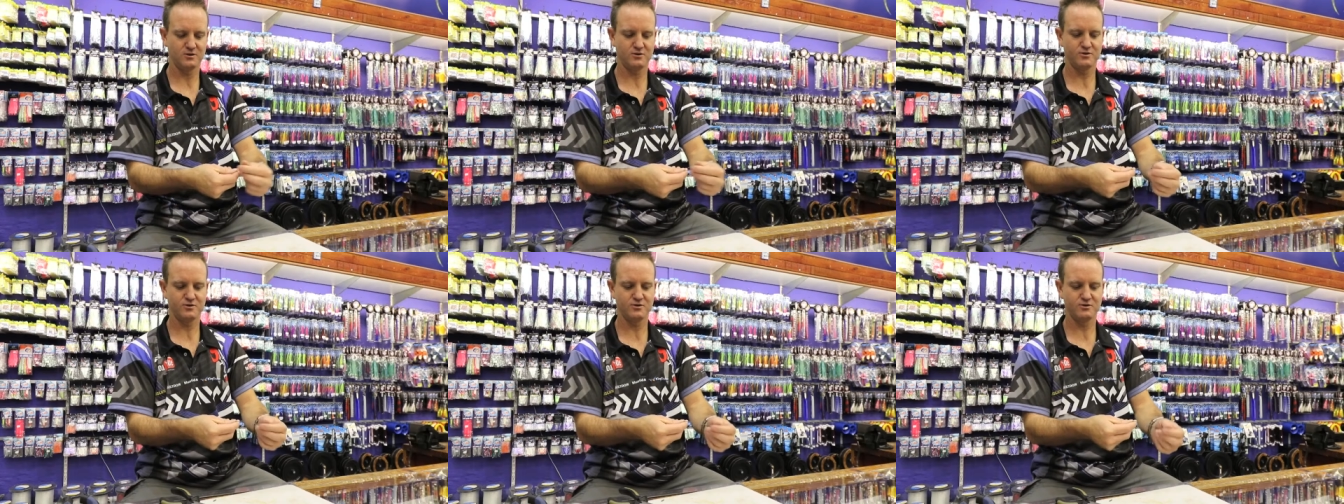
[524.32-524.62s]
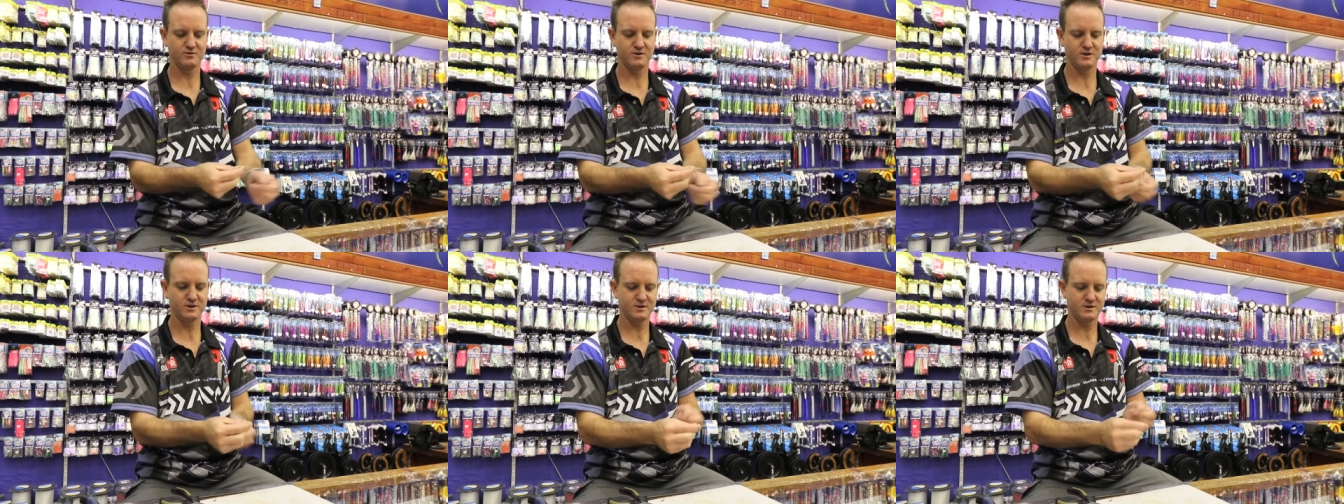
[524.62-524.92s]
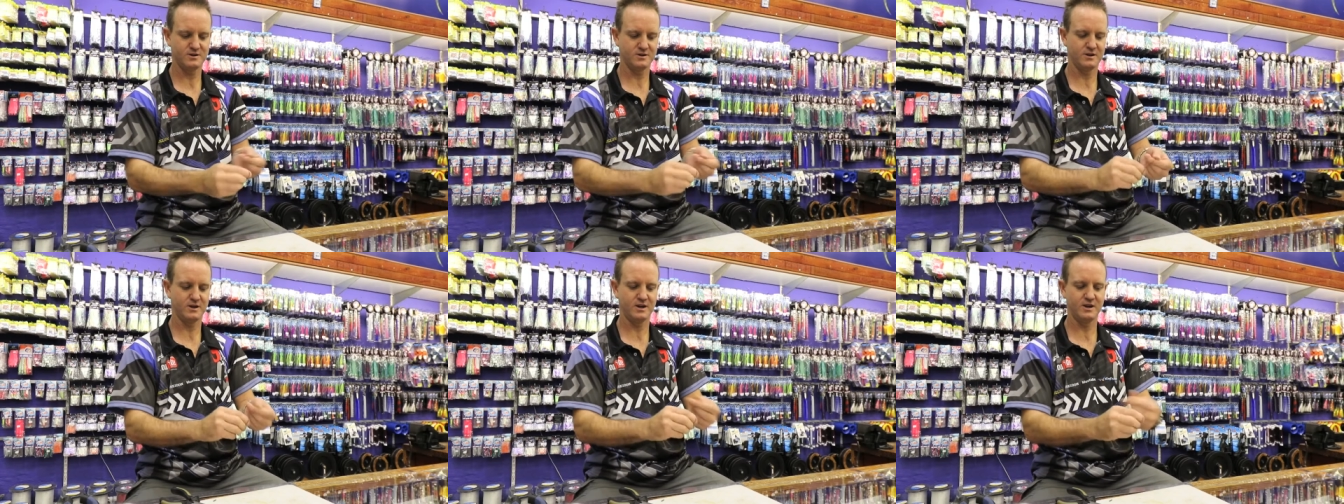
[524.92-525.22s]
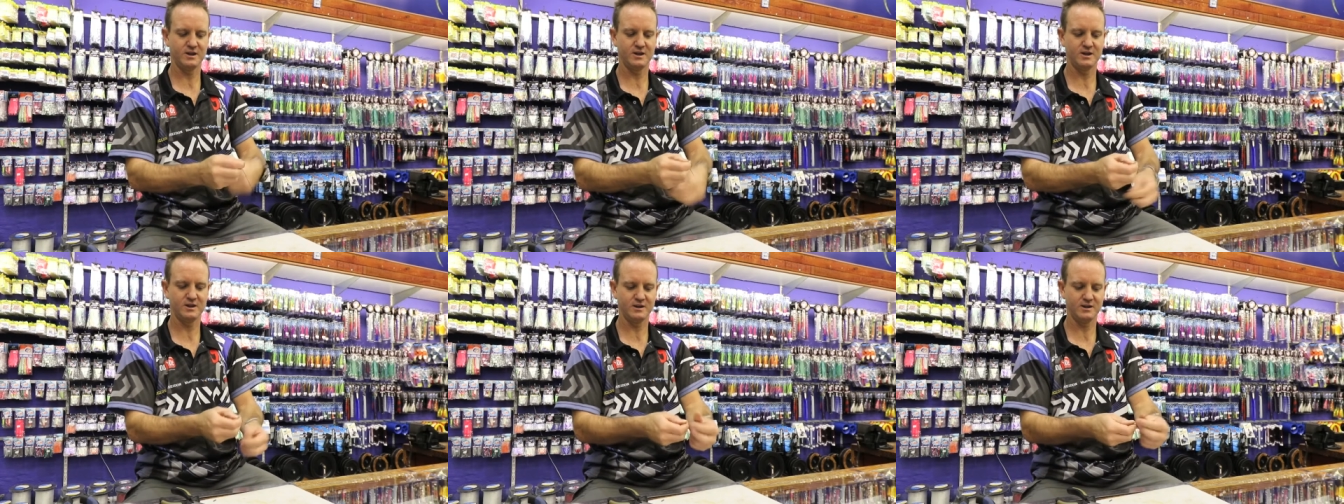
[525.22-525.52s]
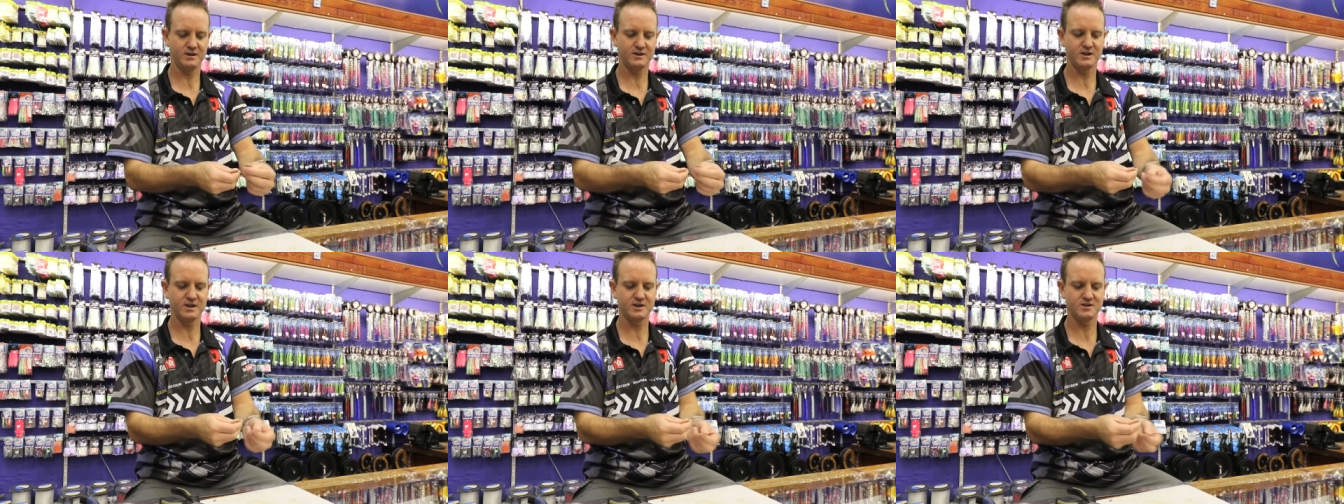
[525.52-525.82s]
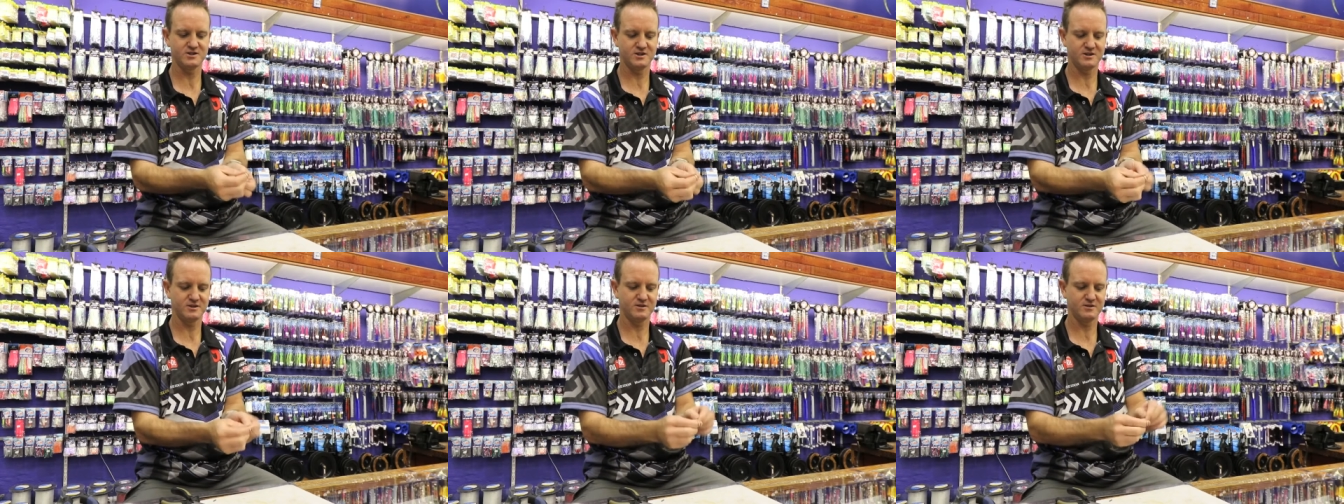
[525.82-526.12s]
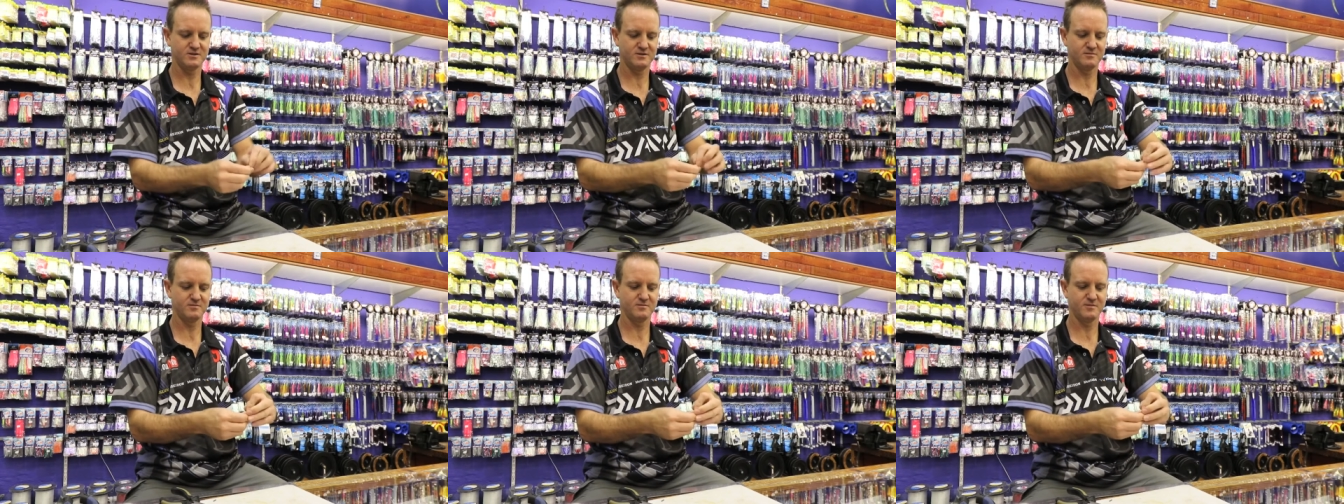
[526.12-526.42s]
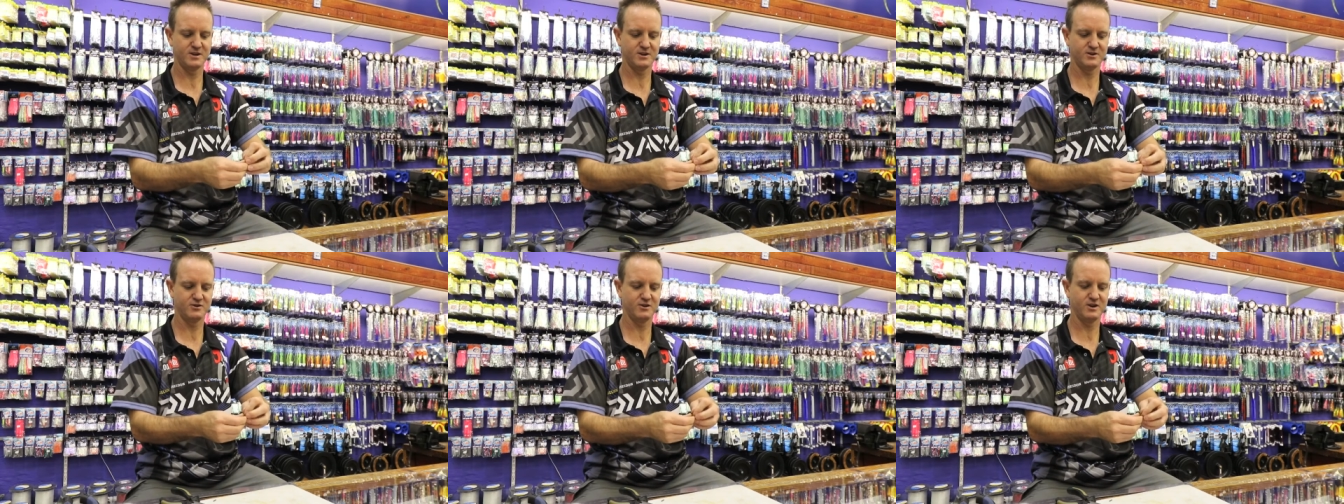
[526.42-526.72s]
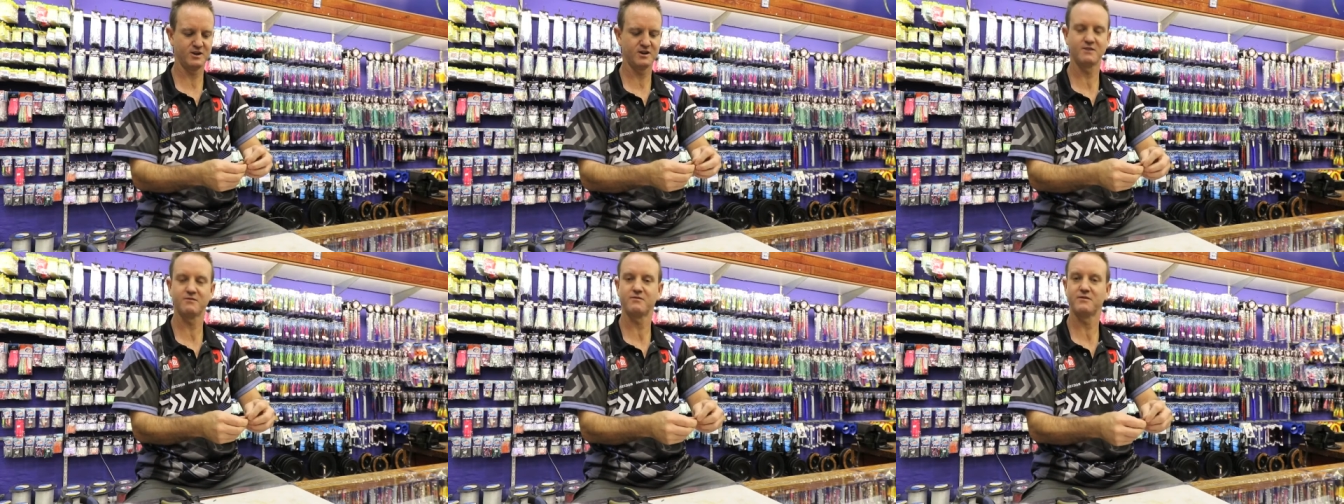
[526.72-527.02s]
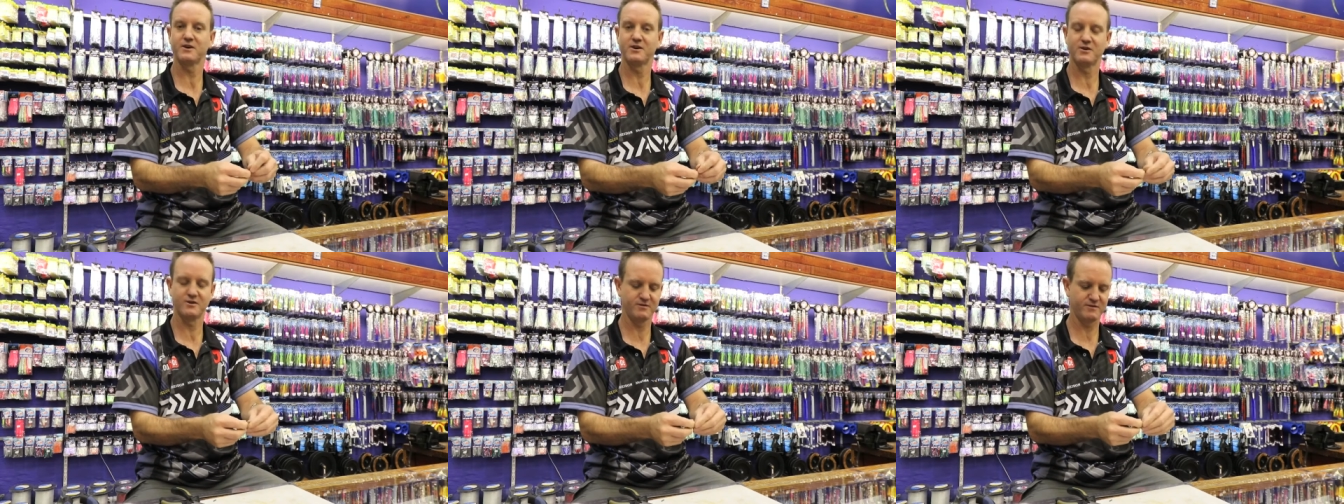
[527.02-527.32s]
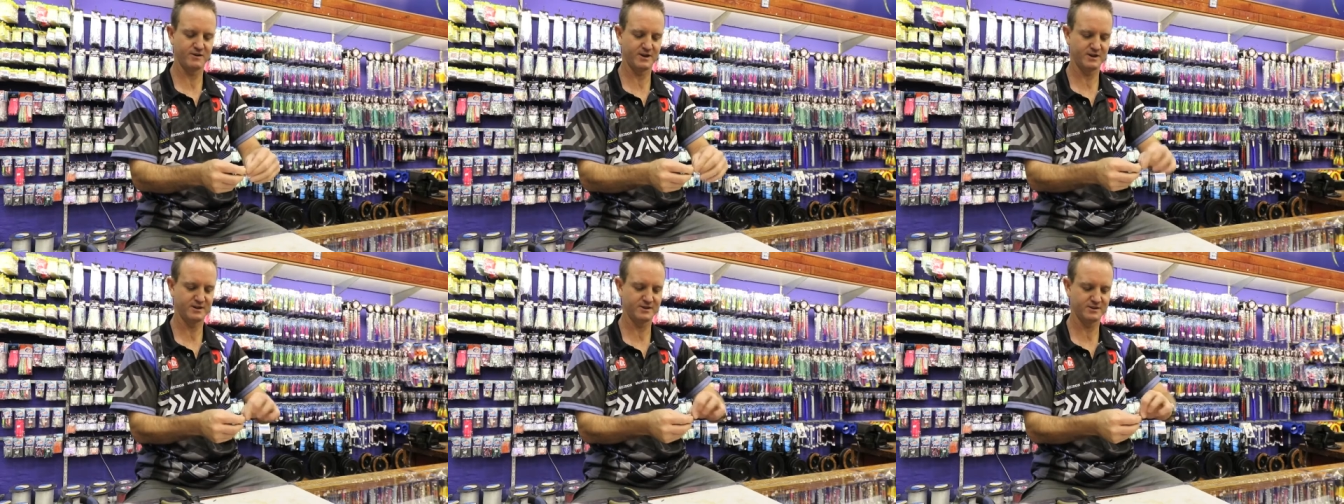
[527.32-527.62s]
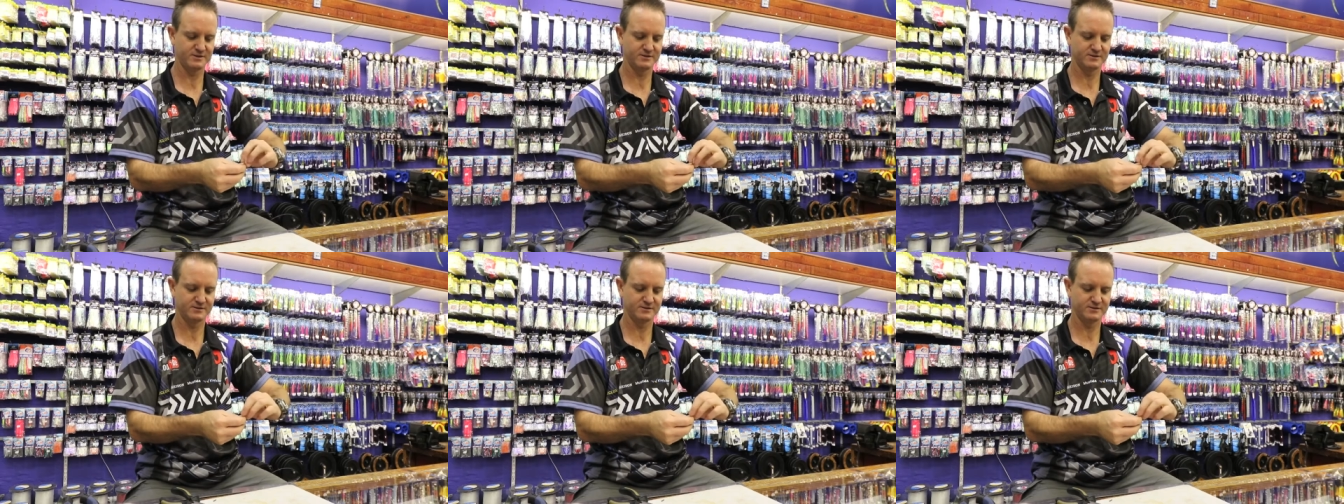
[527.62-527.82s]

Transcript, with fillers: through it and attach it by doing a figure of eight.